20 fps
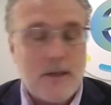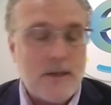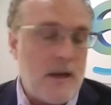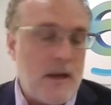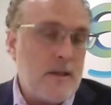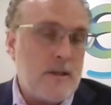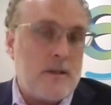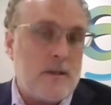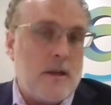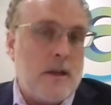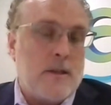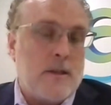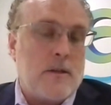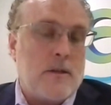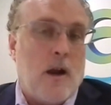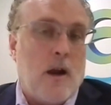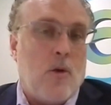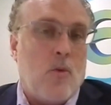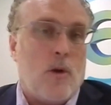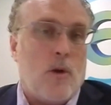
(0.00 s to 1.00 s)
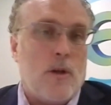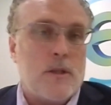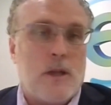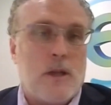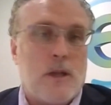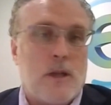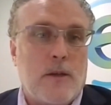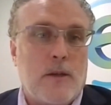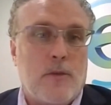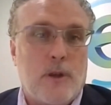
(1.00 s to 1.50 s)
because it's not a one
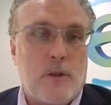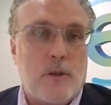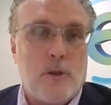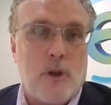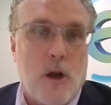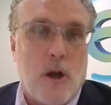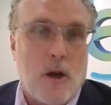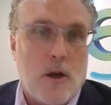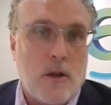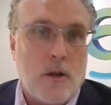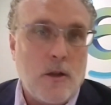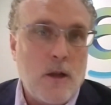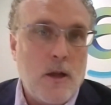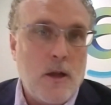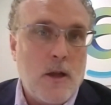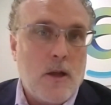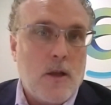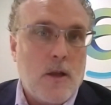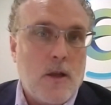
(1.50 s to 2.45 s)
size fits all.